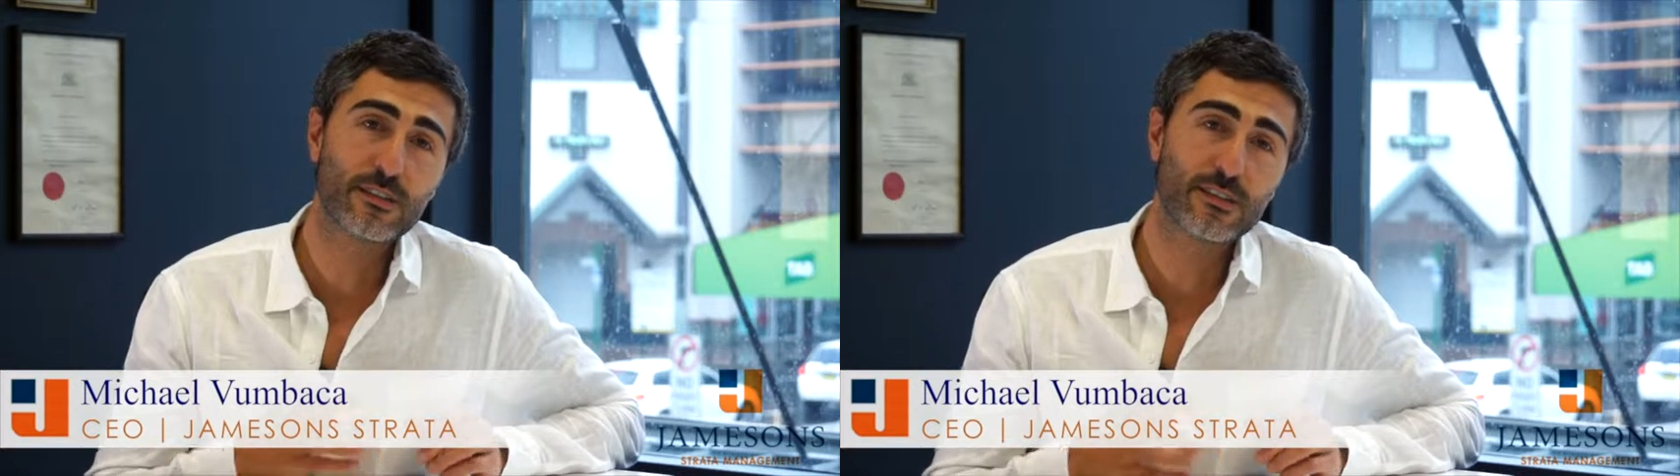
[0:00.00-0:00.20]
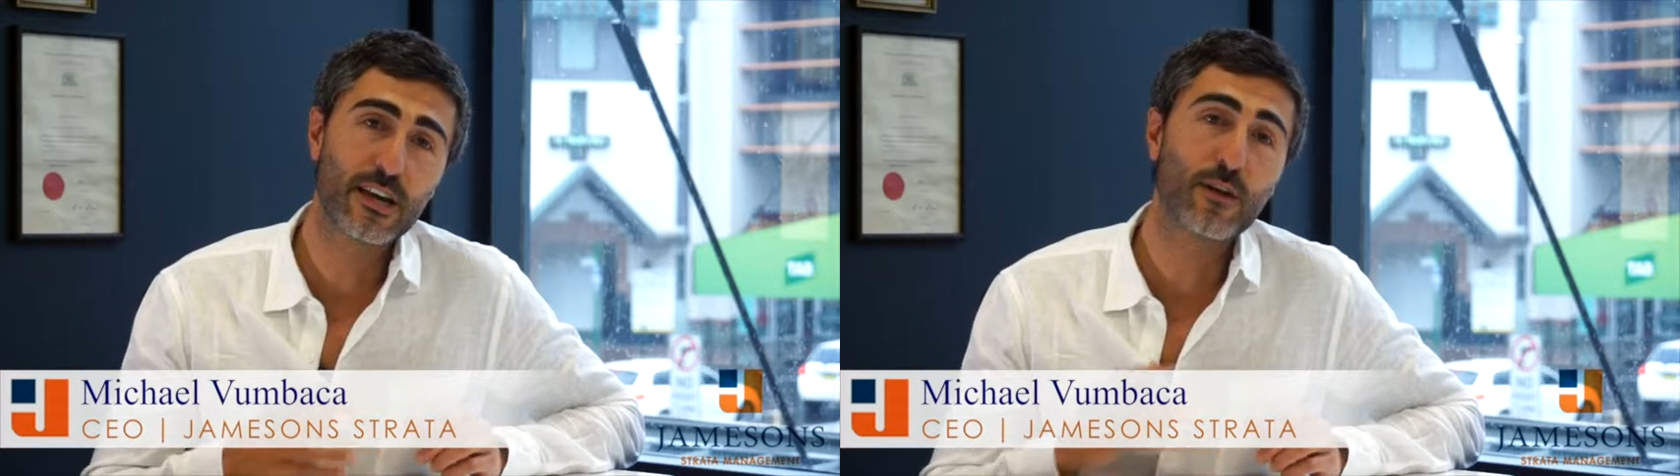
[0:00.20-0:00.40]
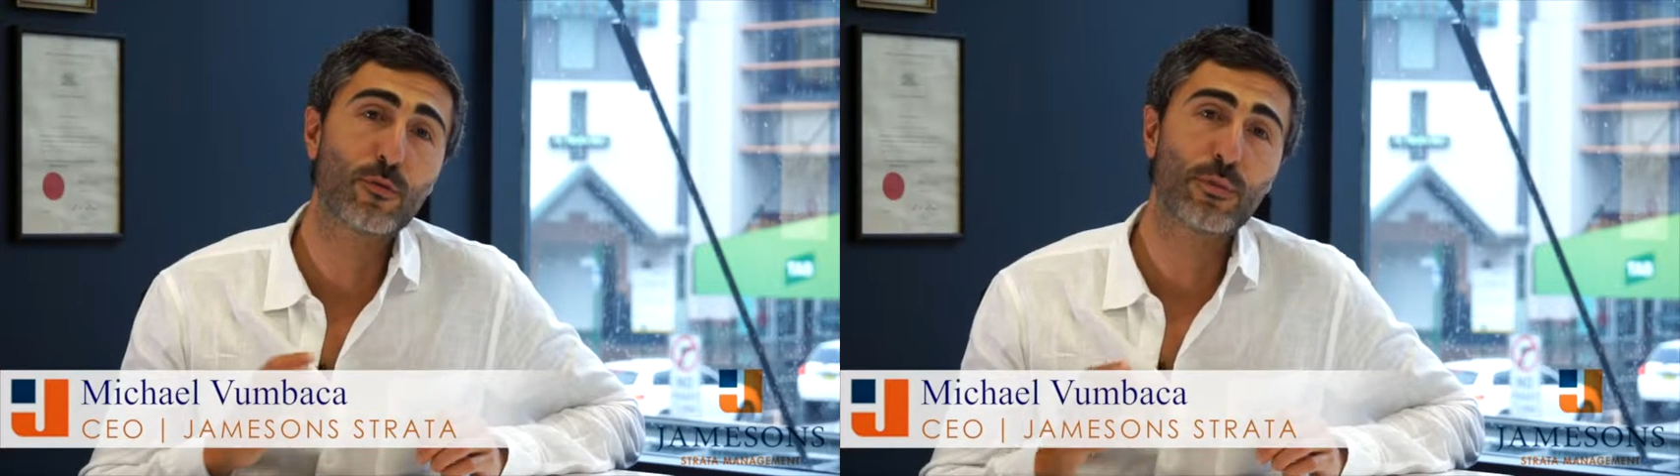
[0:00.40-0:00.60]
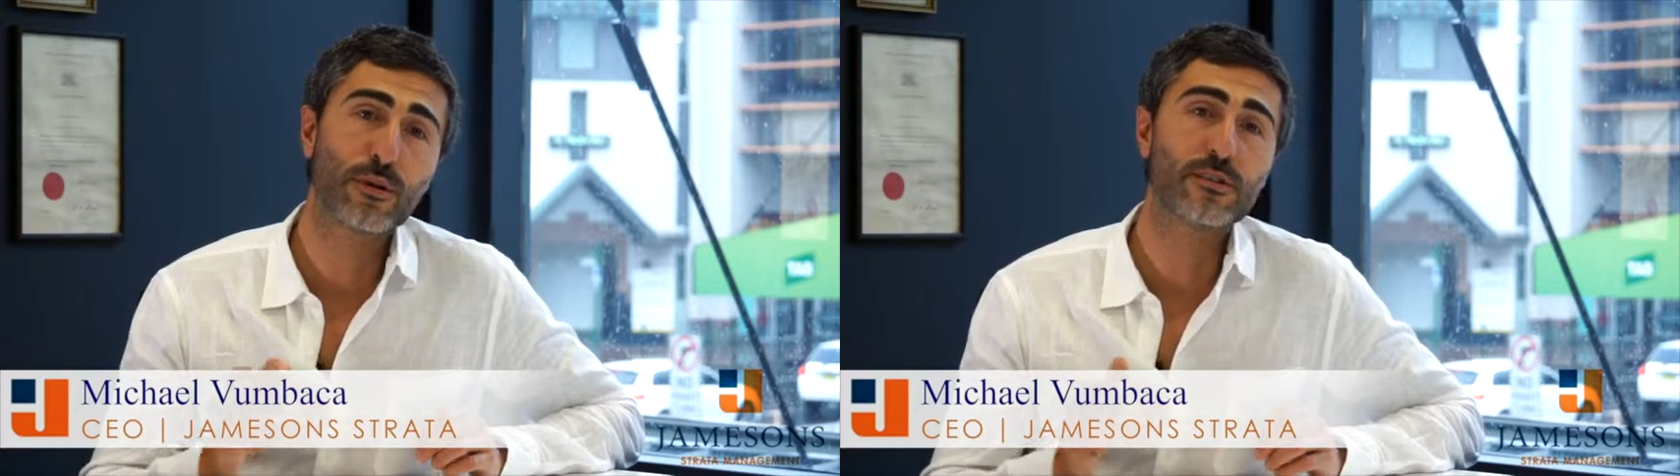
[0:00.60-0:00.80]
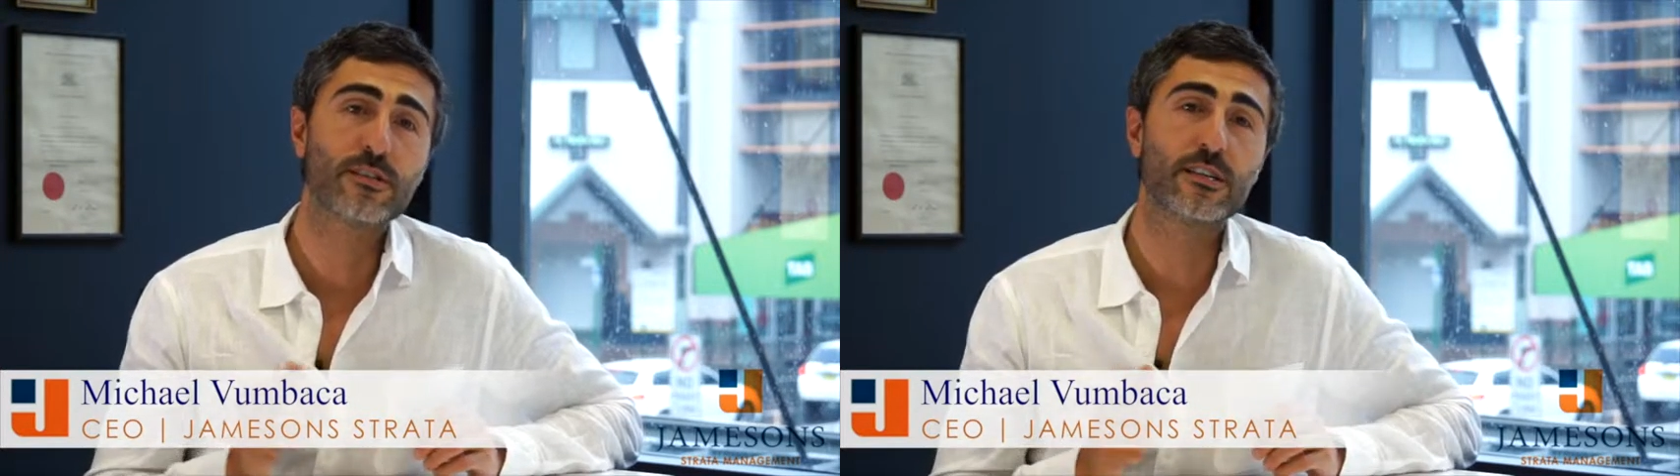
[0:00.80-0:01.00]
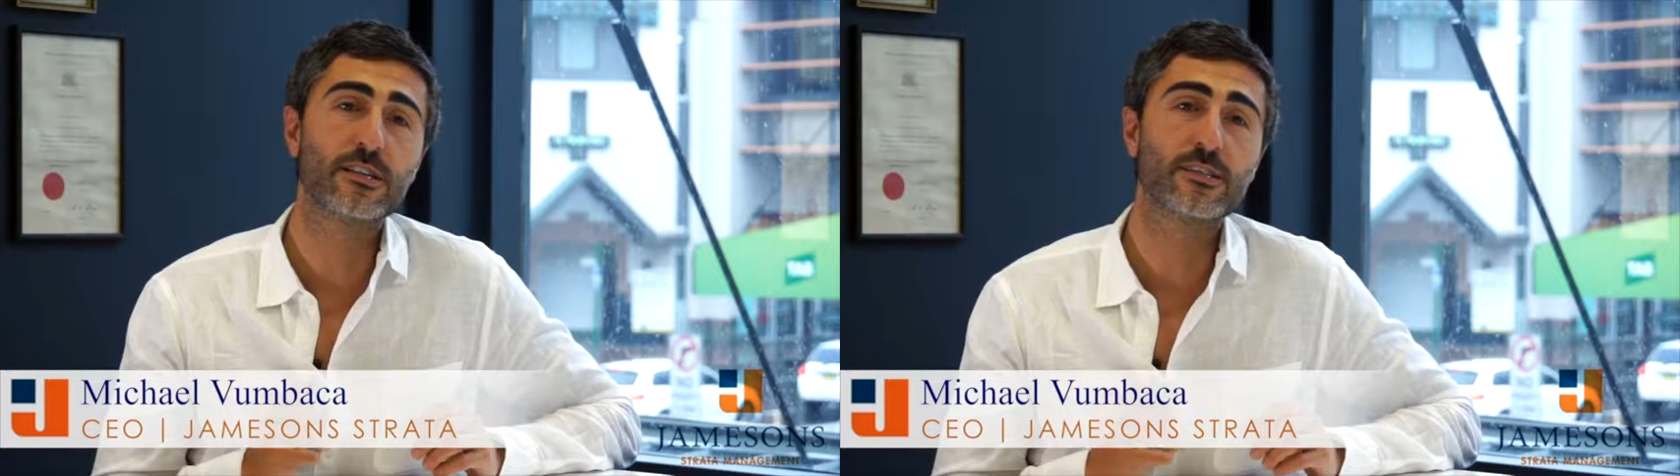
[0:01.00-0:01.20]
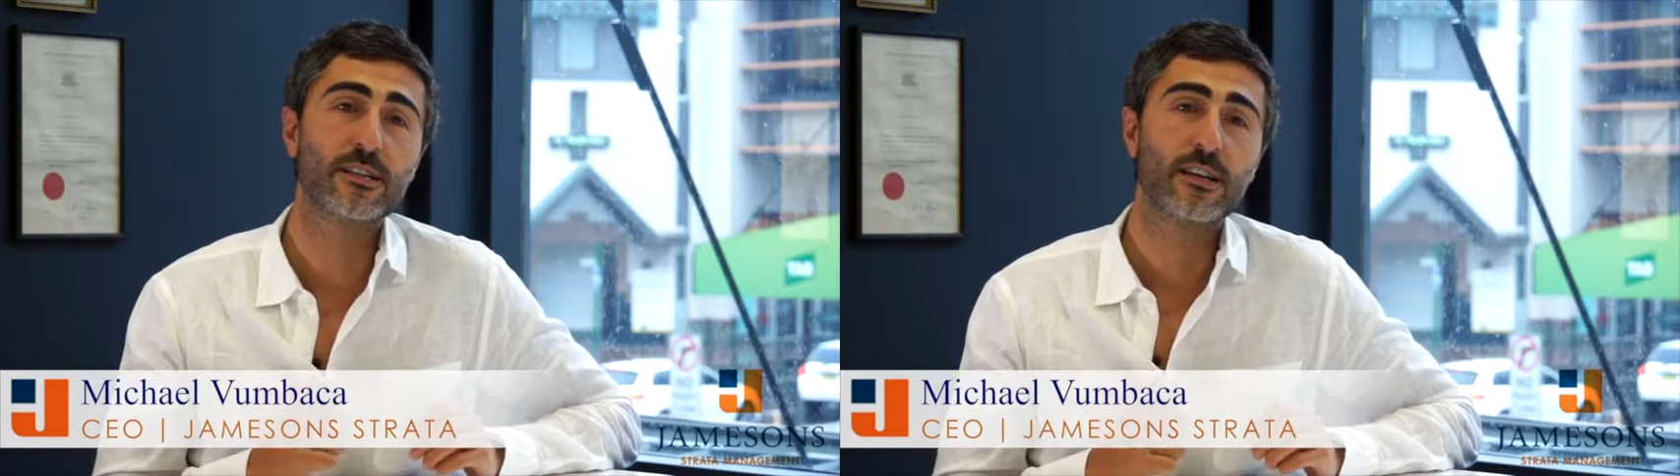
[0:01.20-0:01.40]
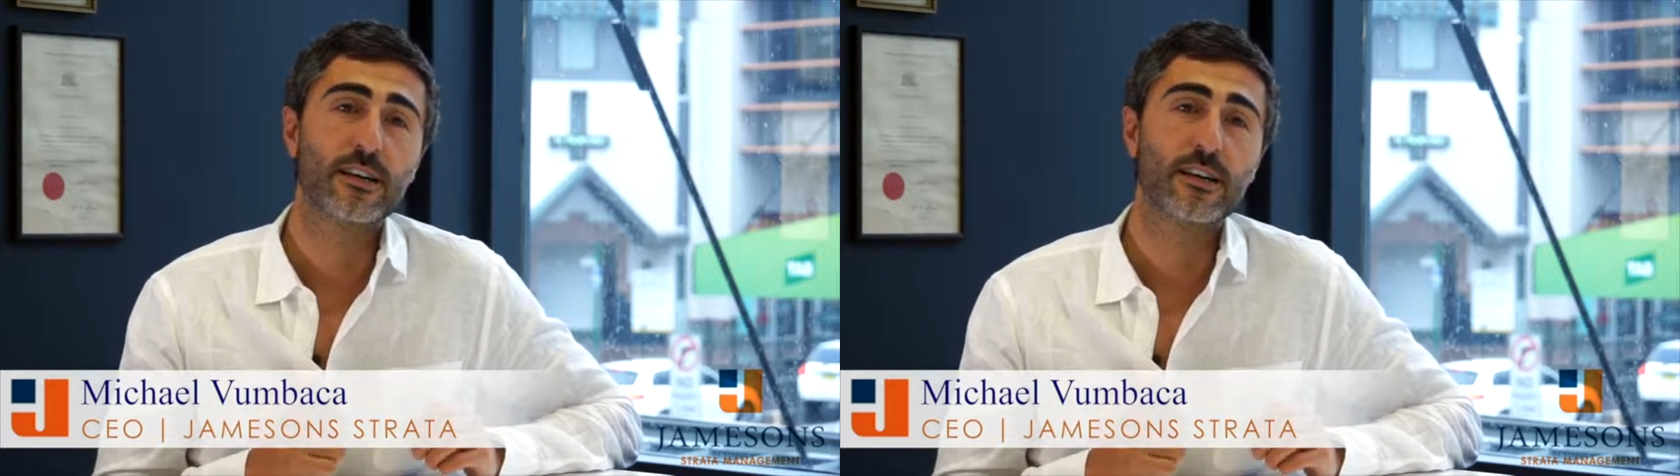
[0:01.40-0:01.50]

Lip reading: sale process.